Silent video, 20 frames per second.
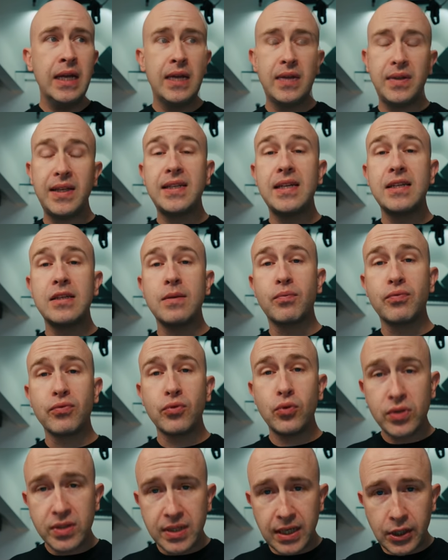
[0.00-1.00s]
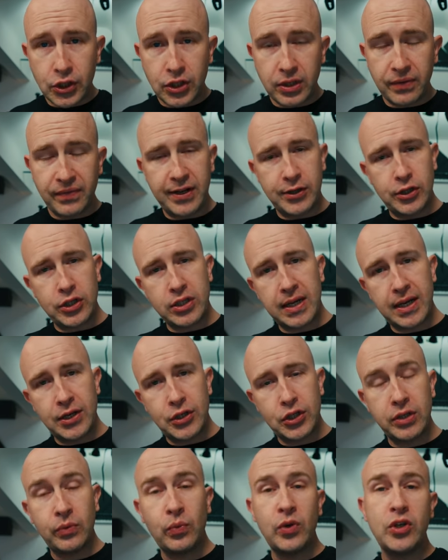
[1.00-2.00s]
This is a broad section of
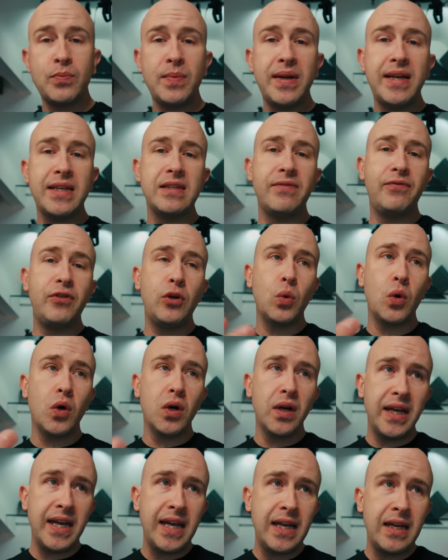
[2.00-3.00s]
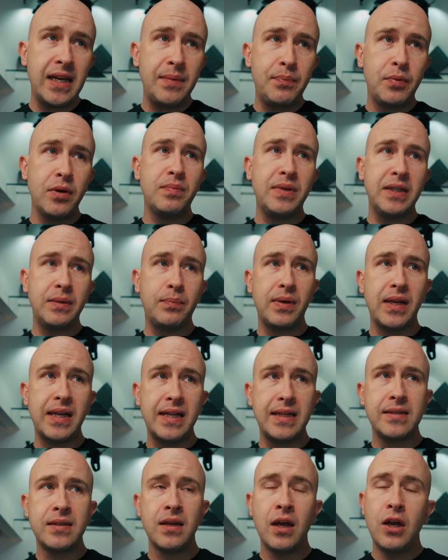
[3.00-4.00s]
legislation, which means if you are in a public
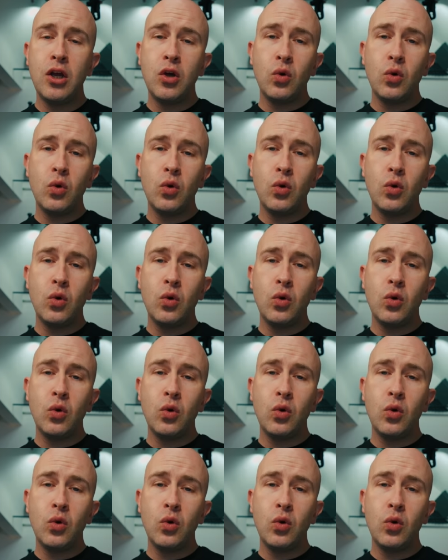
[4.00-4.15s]
place